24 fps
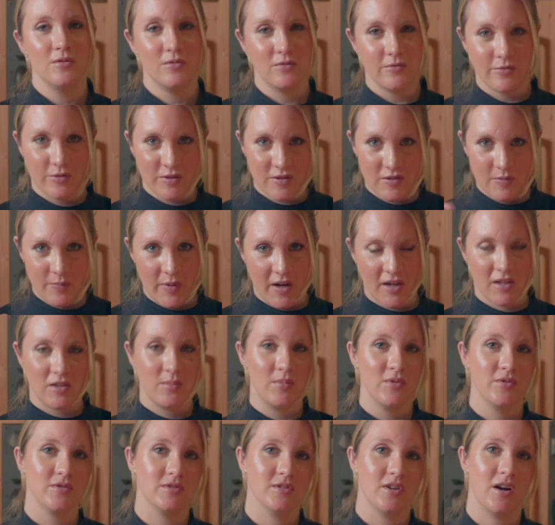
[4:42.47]

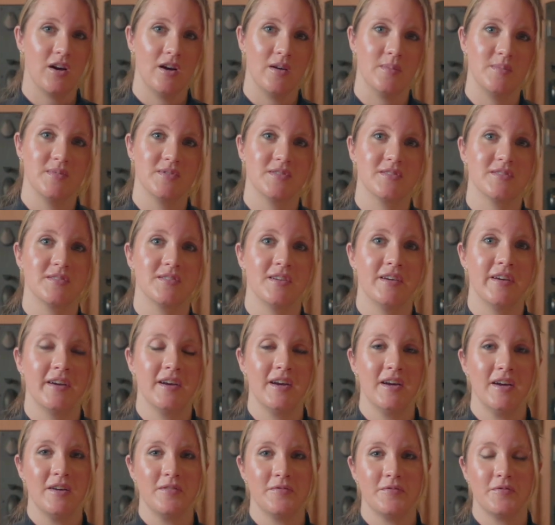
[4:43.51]
respectable jobs
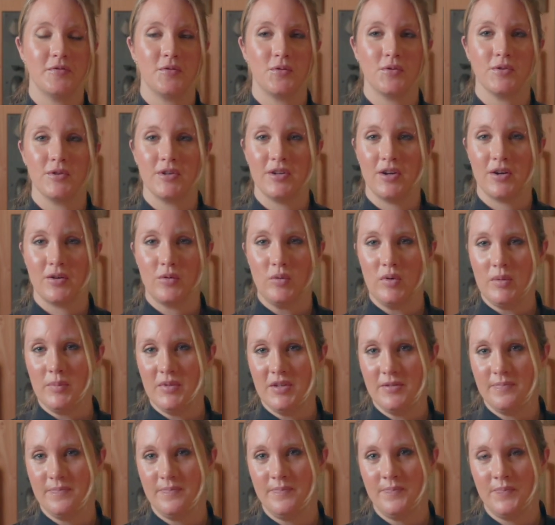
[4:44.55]
for young
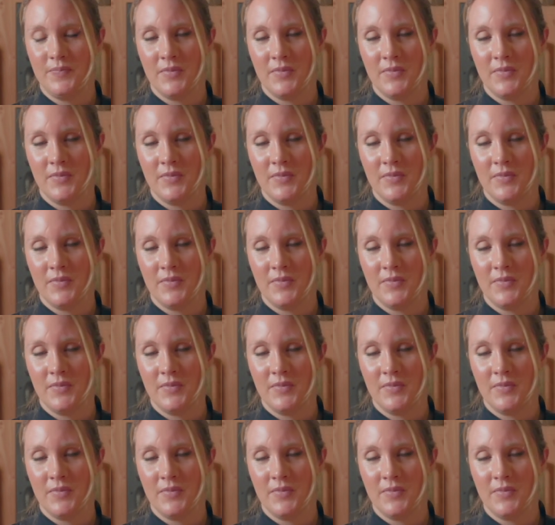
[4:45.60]
women.